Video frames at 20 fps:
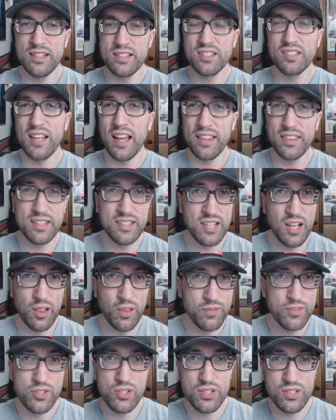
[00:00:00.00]
Inside the
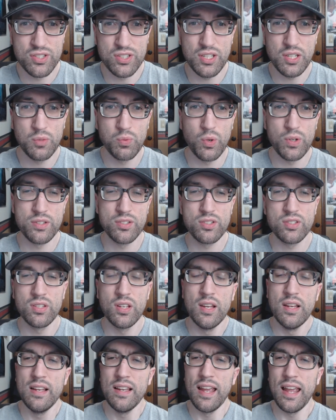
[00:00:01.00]
Television sequence,
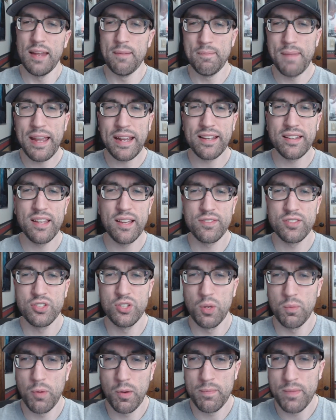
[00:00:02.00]
and Megadeth's
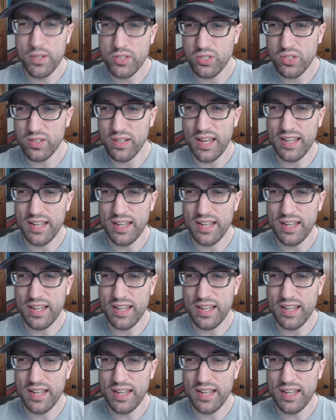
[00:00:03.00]
No More Mr.